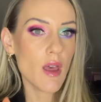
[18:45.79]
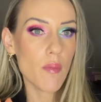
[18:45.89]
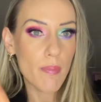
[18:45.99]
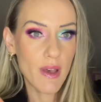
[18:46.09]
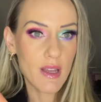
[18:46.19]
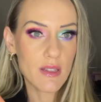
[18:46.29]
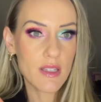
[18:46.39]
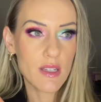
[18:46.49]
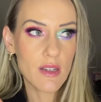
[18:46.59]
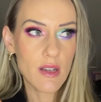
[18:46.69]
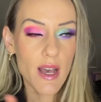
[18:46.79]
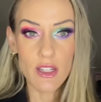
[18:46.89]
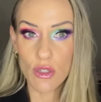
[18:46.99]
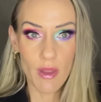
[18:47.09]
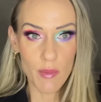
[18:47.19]
But I
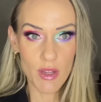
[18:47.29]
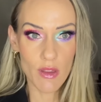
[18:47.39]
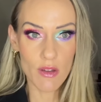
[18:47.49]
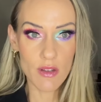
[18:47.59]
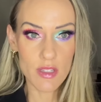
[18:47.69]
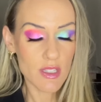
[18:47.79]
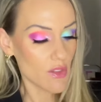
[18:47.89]
do like my looks.